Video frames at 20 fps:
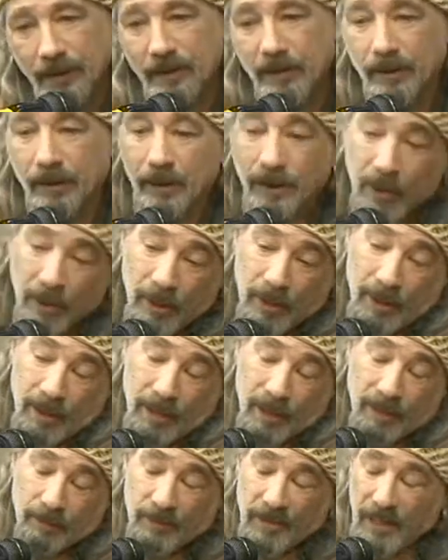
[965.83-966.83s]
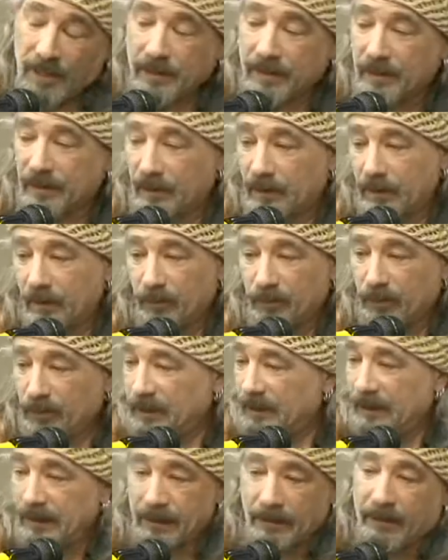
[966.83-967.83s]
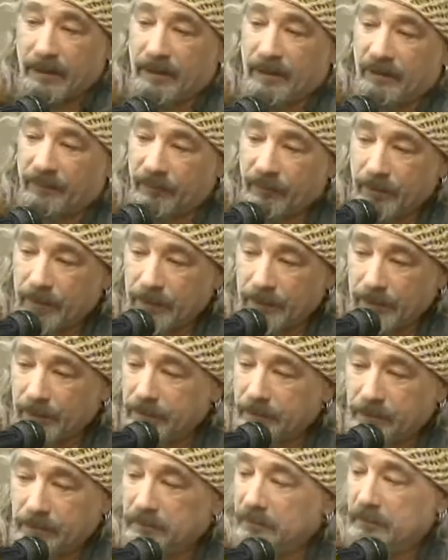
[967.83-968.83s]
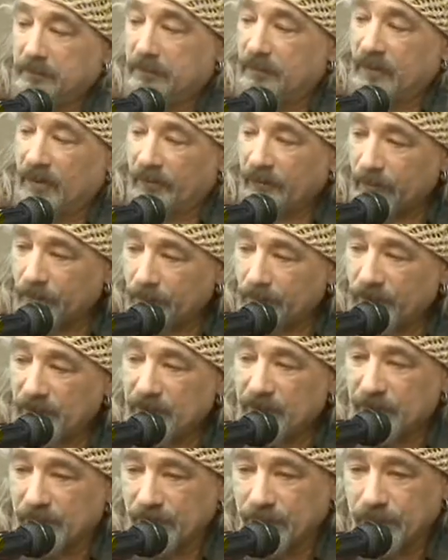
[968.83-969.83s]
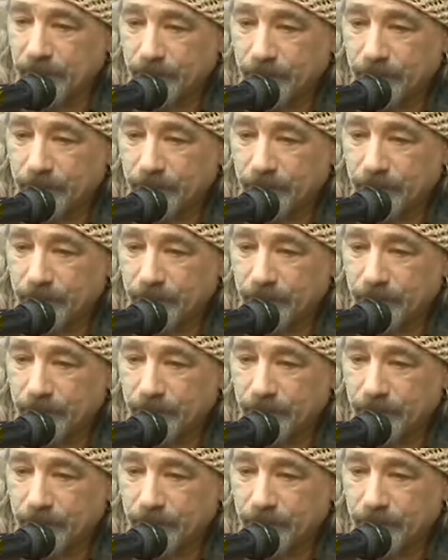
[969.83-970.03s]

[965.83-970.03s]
There's, it makes it a completely different, different business.